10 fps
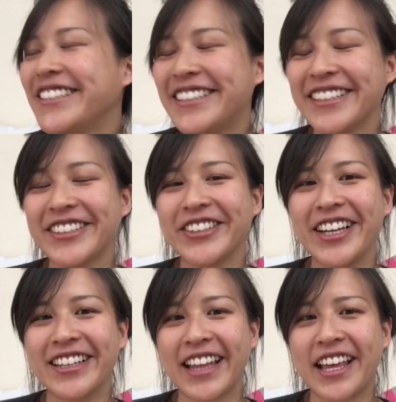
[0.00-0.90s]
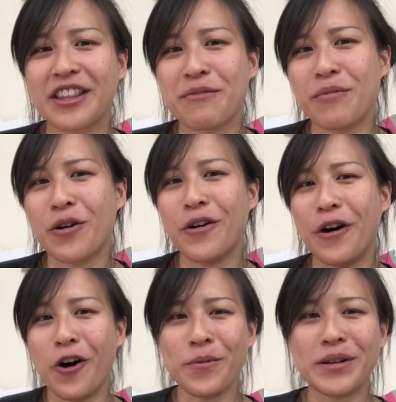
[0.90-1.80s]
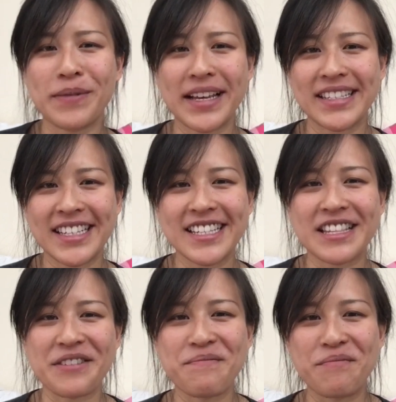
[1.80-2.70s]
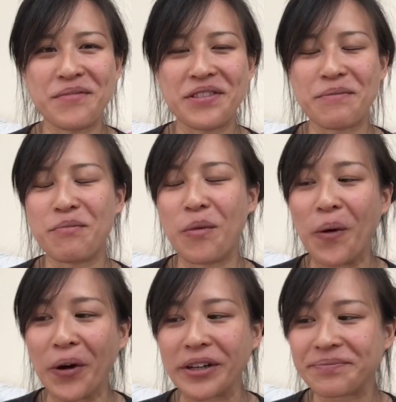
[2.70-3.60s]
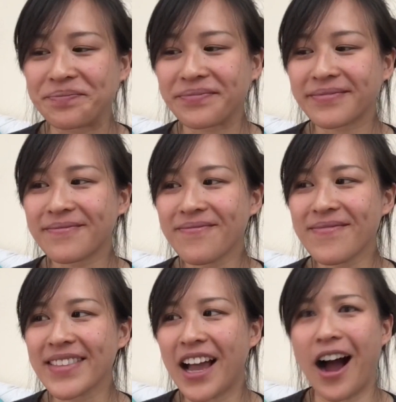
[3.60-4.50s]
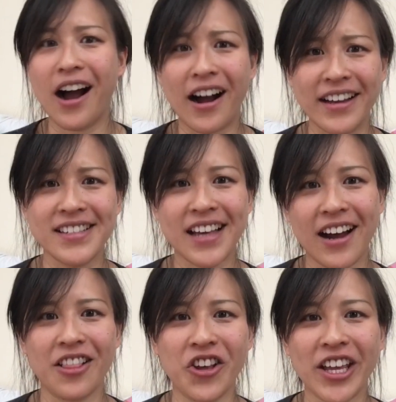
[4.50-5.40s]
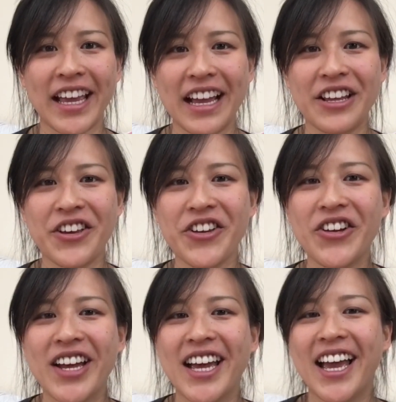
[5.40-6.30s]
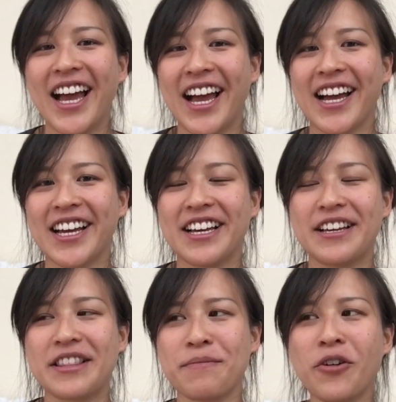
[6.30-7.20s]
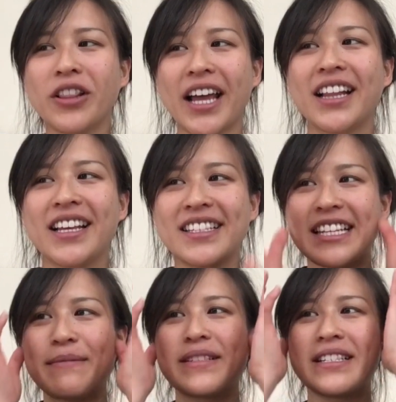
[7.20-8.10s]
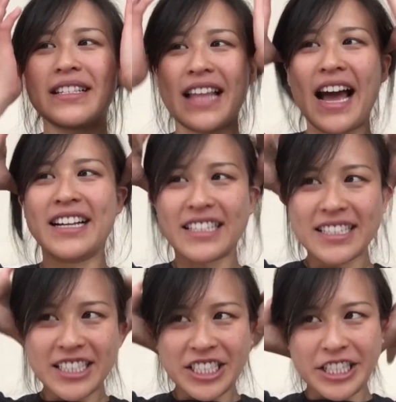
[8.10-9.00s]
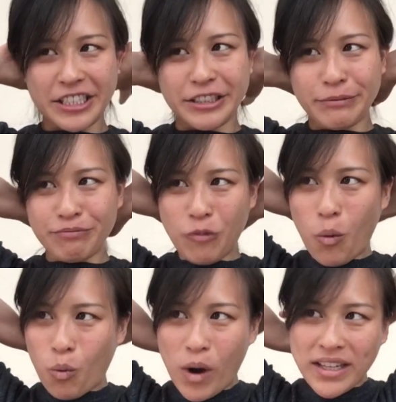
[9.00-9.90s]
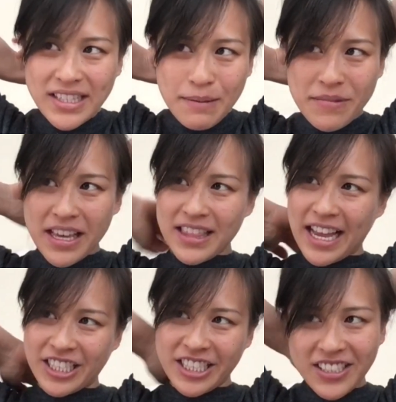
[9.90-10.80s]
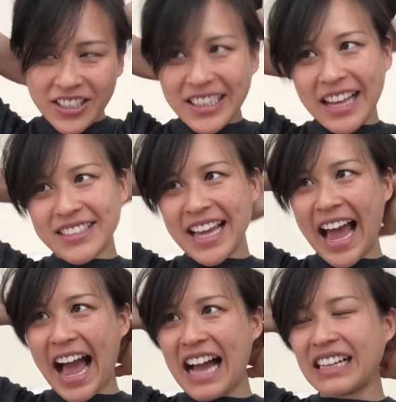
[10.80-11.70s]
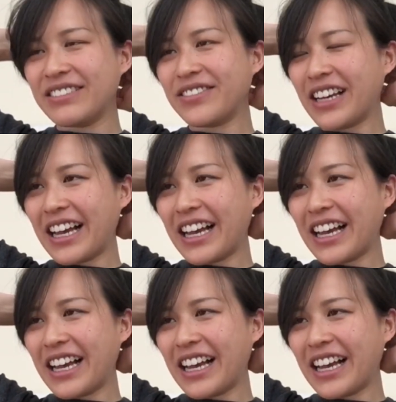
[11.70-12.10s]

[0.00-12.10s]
So it's like the more open the places, the more eyes that are looking at you, the more likely it seems that she'll want something that she's not allowed to have